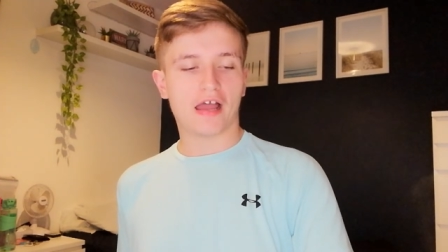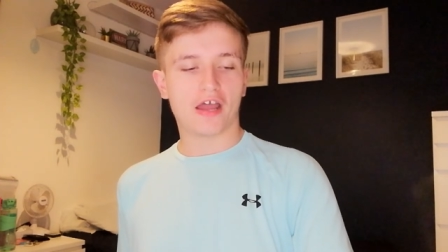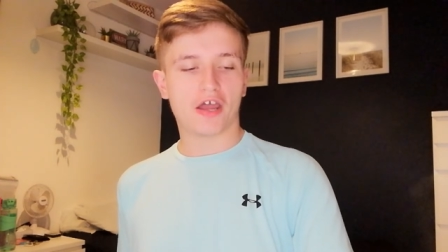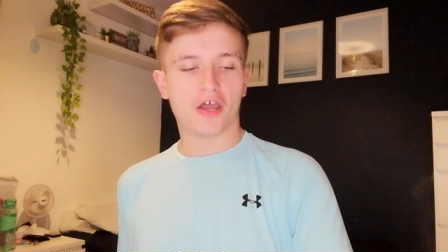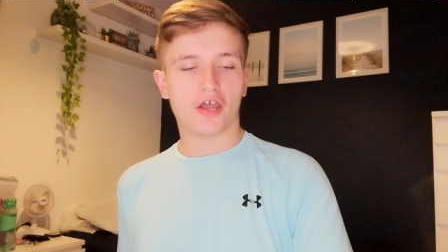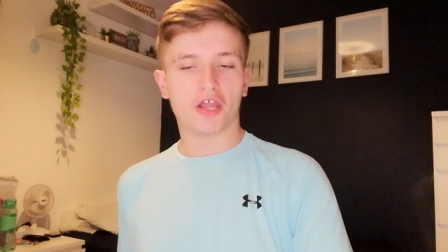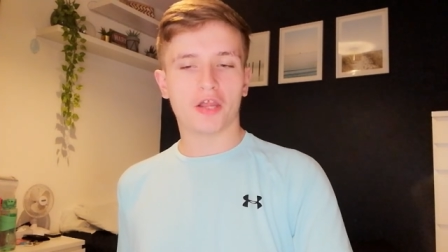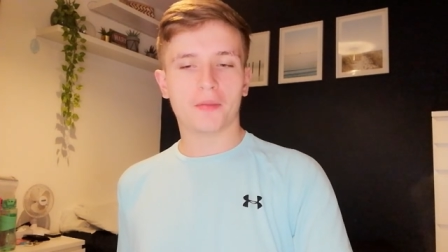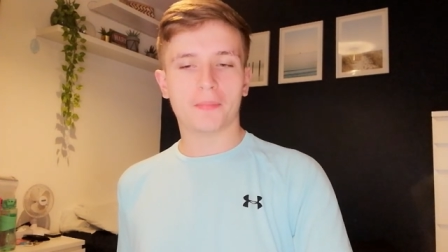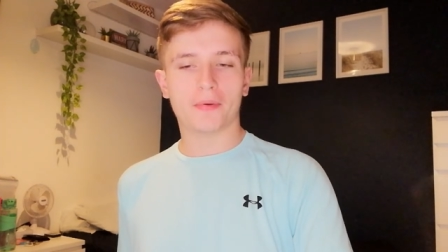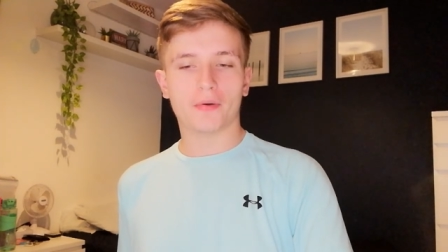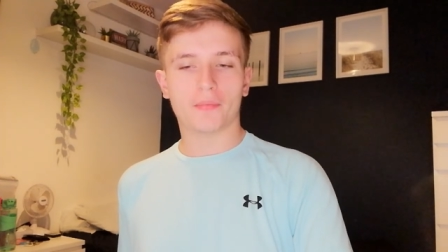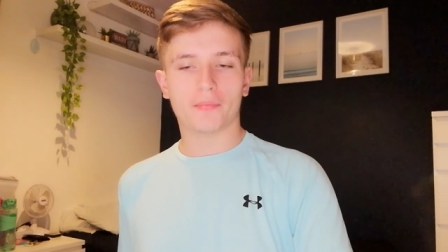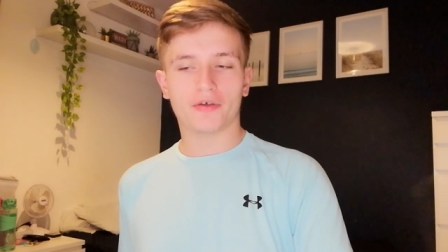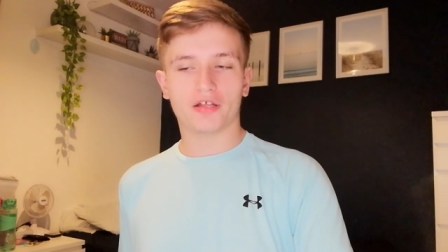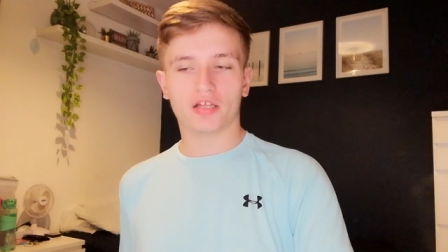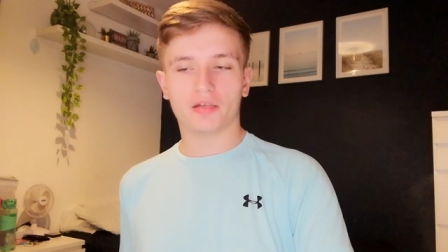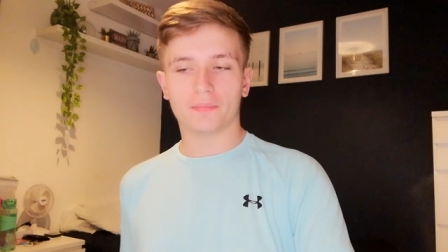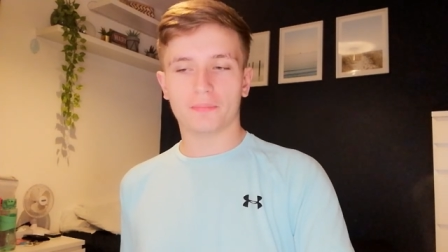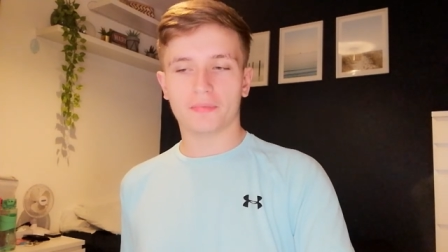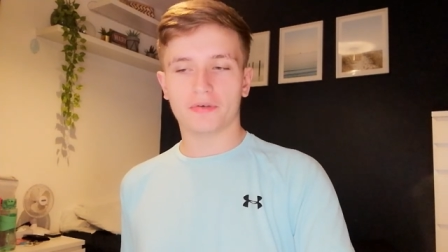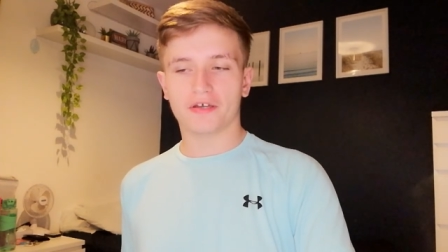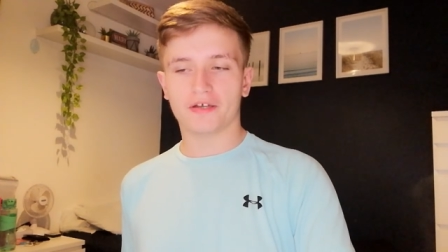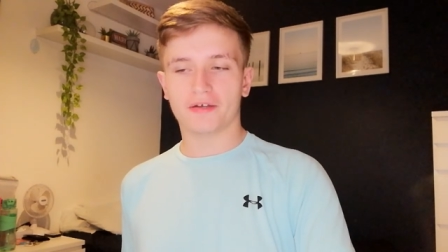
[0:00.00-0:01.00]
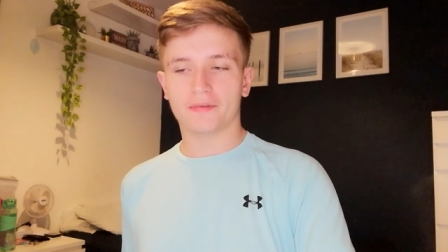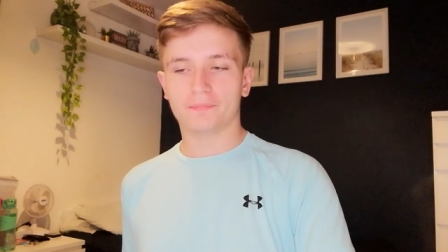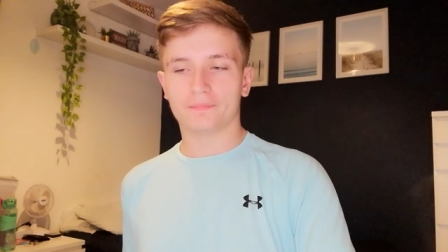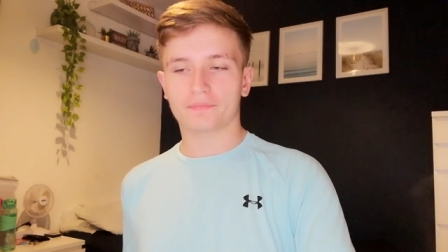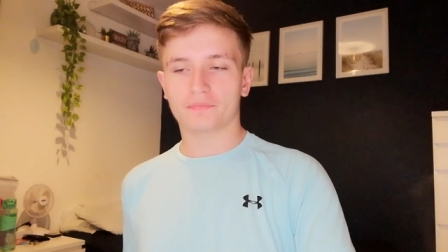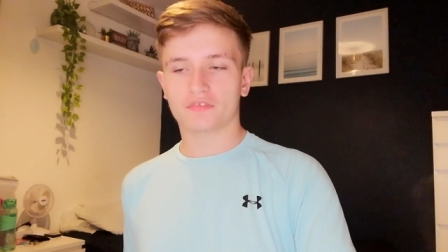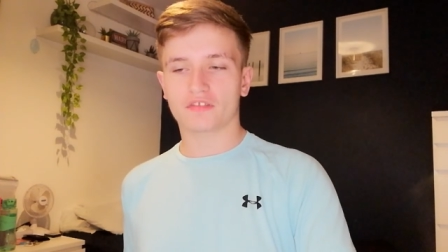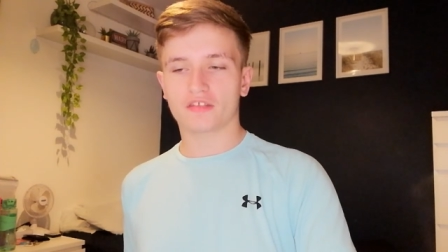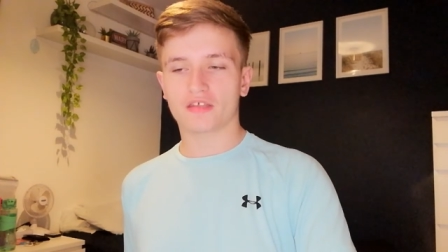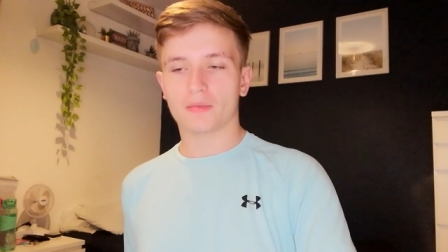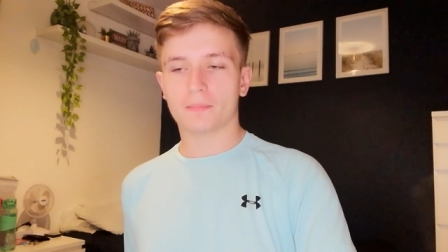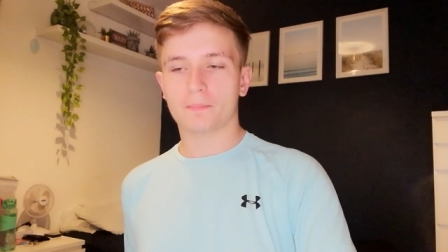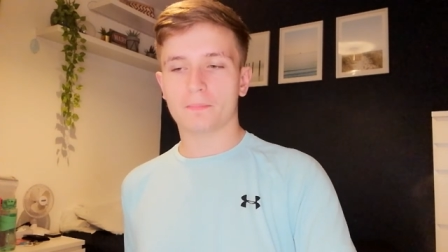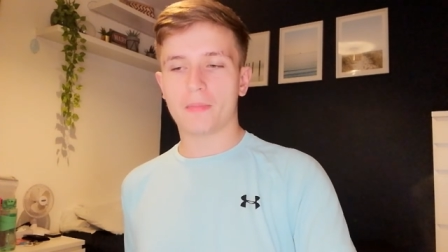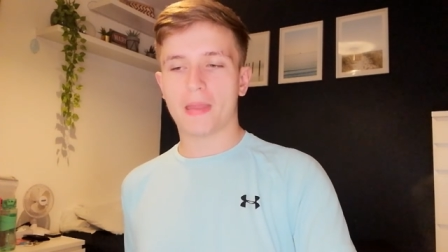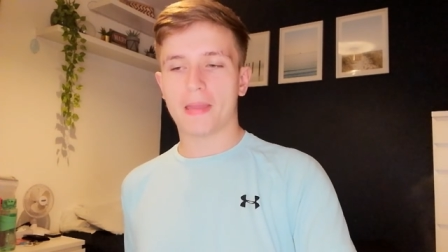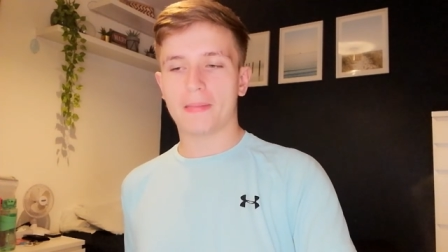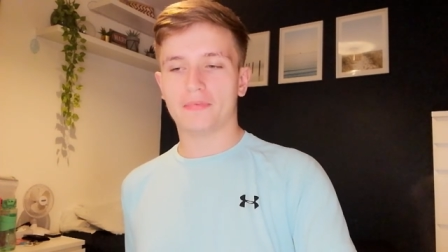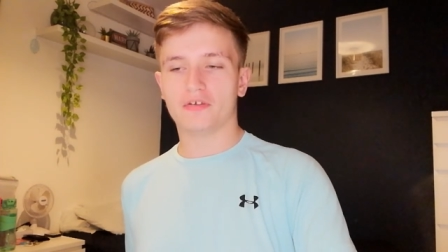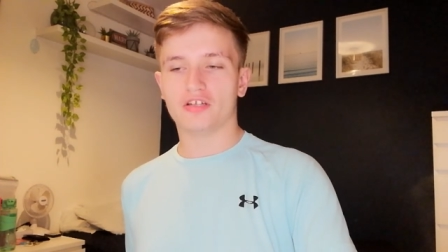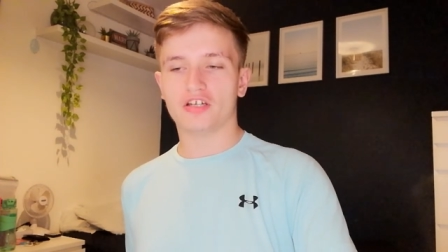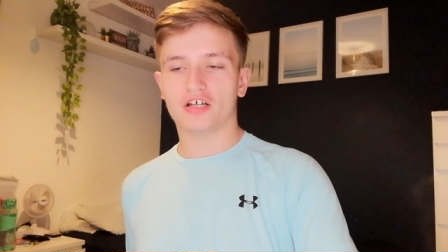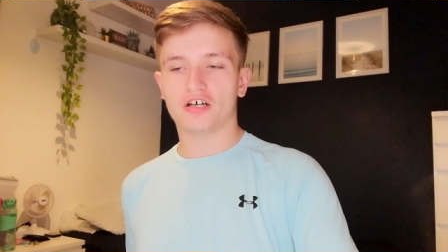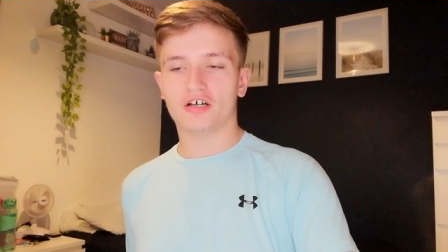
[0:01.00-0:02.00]
I hope I will, but
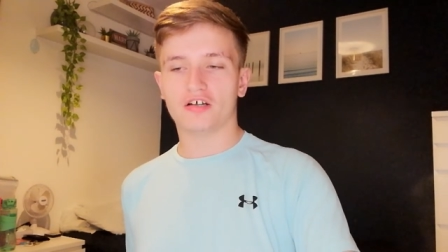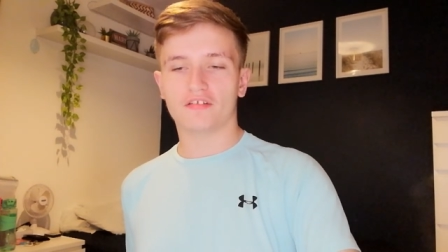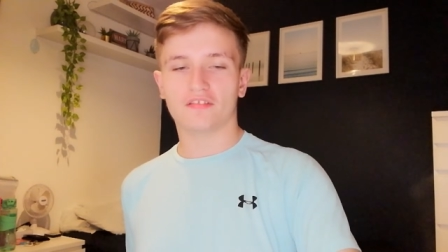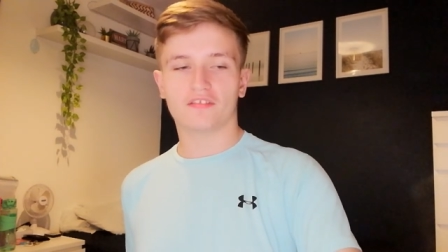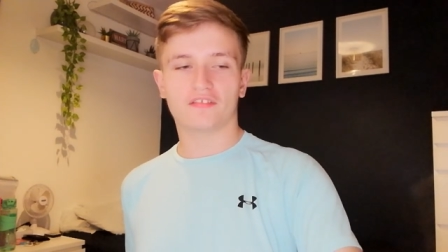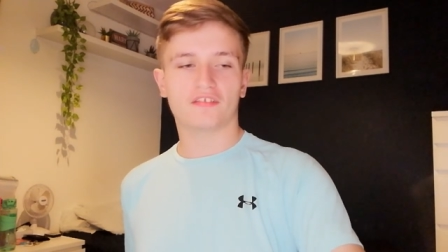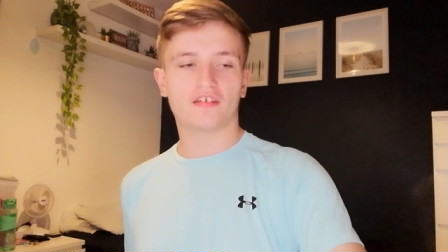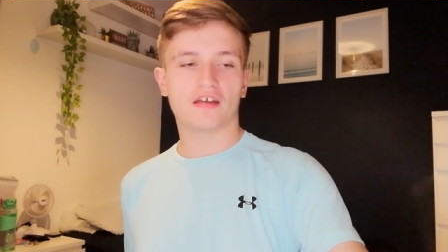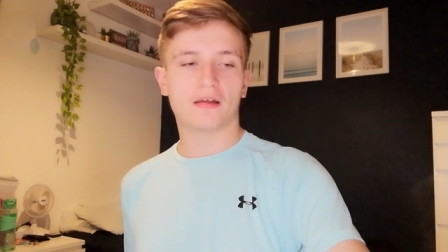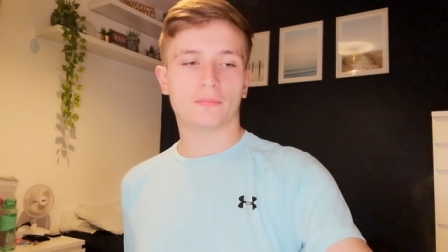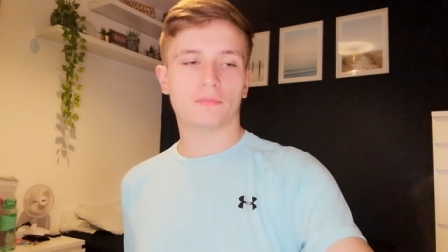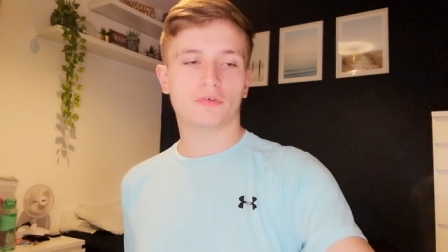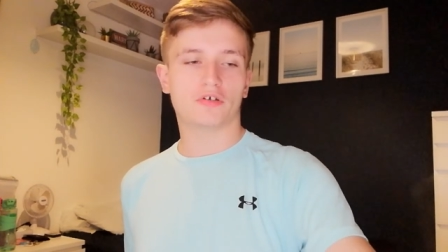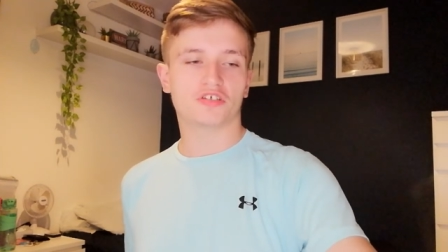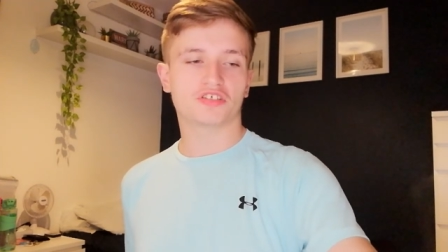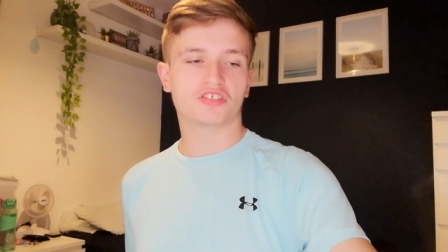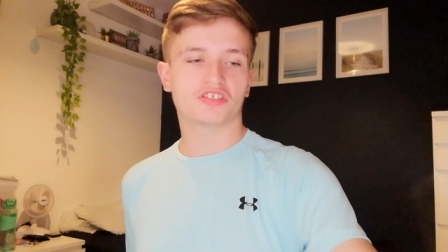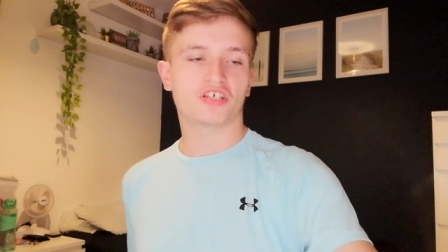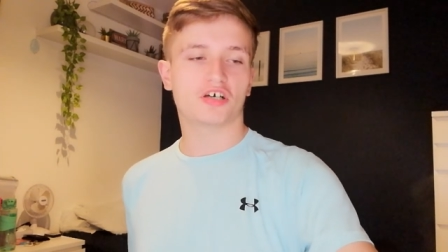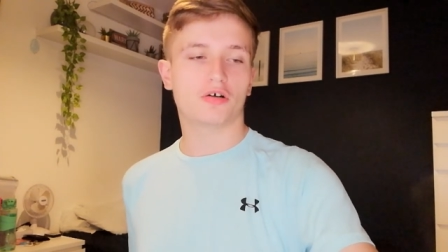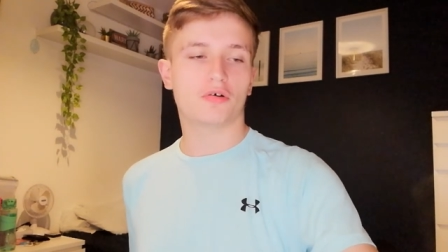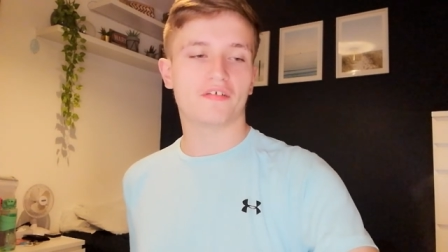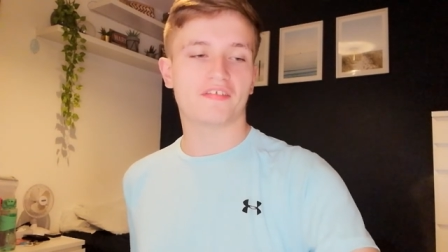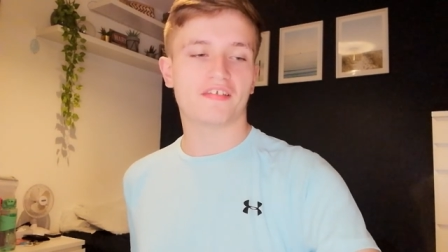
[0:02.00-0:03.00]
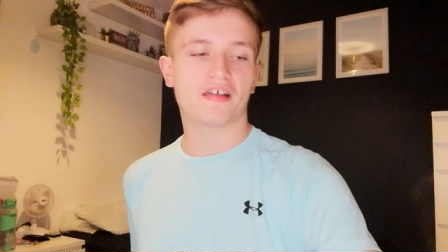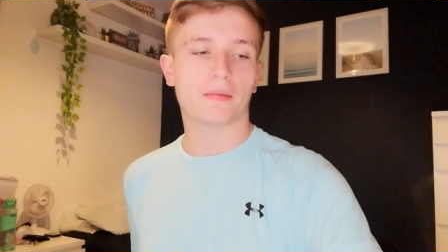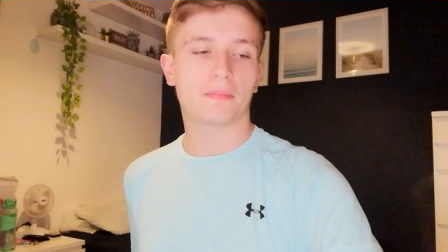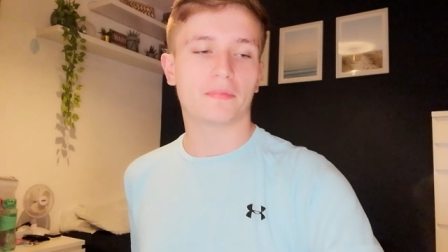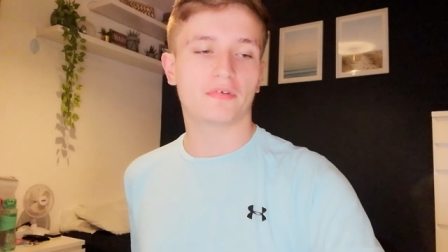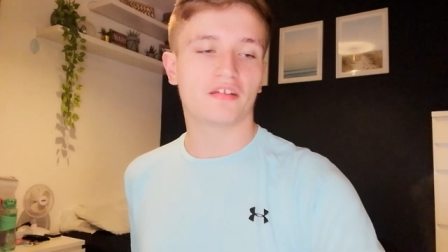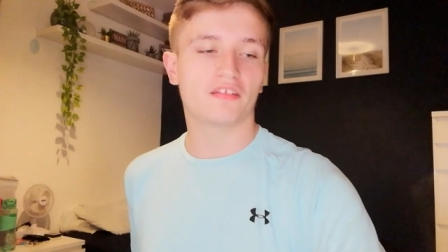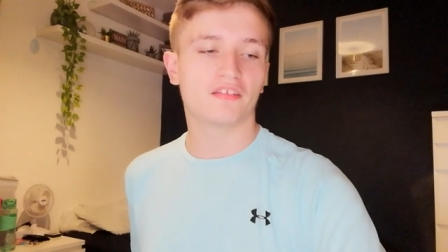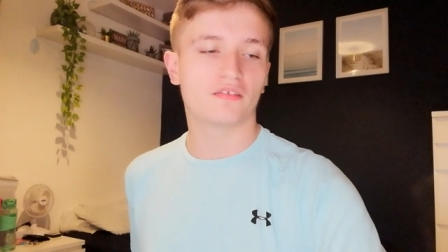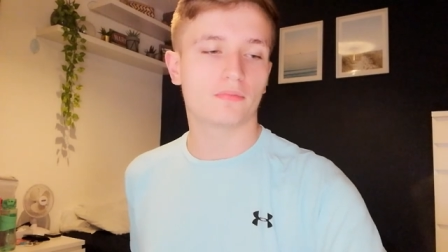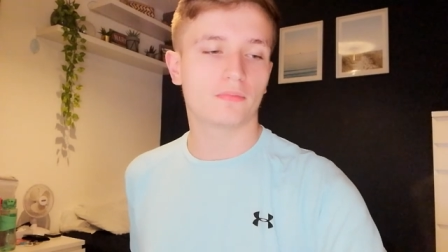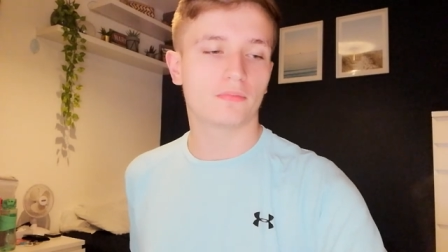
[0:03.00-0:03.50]
maybe not. I'm not sure what's happening.